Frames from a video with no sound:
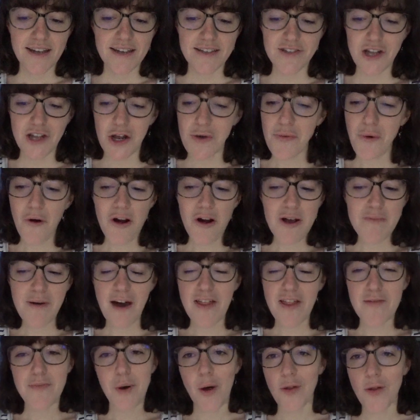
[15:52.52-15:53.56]
don't worry about
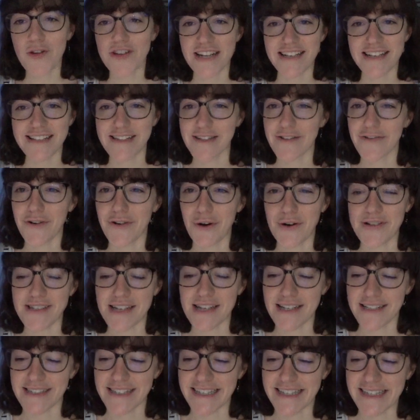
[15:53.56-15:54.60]
the politics and the fox
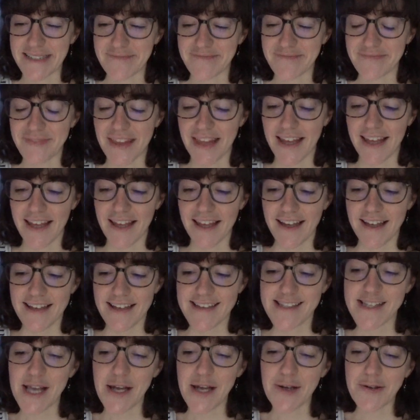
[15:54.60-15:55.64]
hunting.
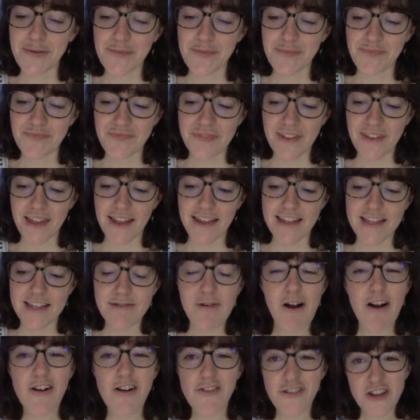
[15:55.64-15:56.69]
So there
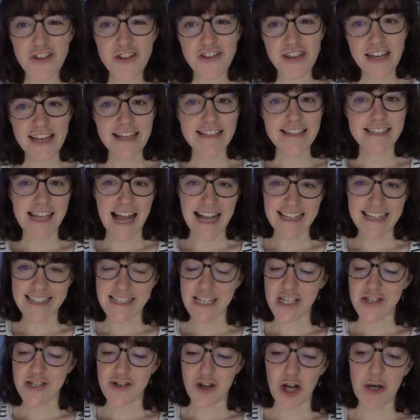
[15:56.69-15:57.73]
are a few things that
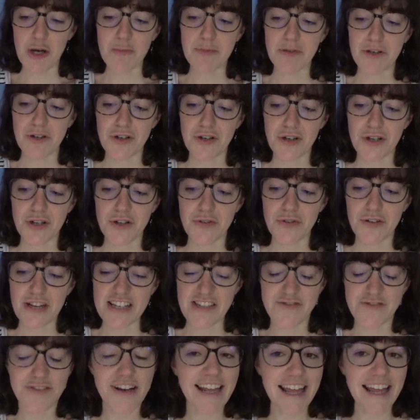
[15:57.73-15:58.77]
Anthony Trollope
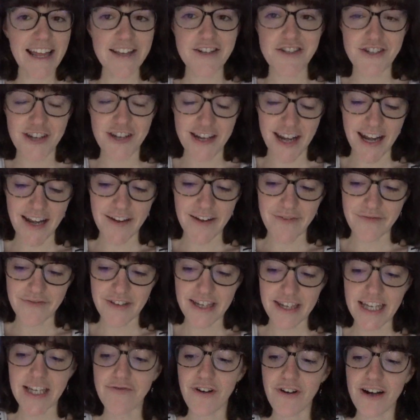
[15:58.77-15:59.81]
is really interested in
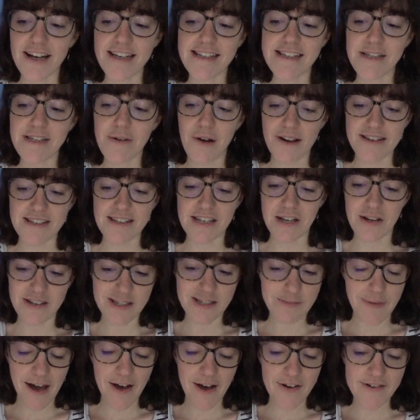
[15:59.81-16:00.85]
that he writes quite a lot
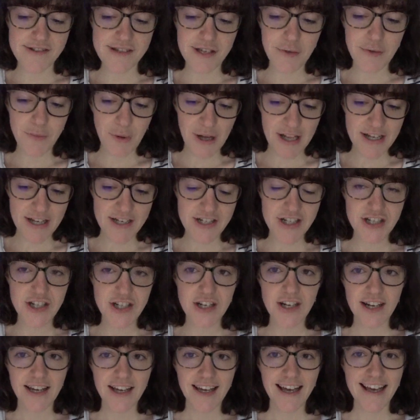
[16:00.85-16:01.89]
about, which
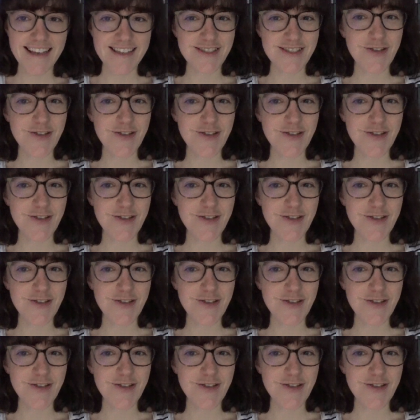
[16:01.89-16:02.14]
is